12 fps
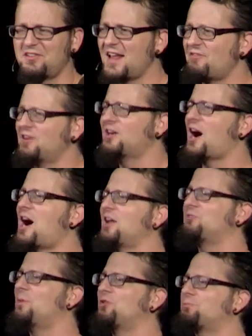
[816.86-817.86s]
heaven. God's
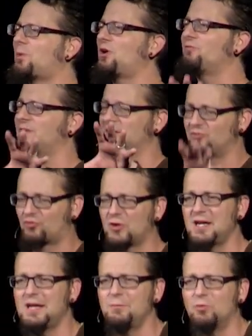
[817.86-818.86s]
most perfect
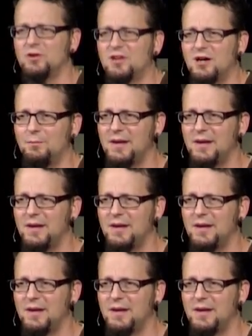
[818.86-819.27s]
dream would come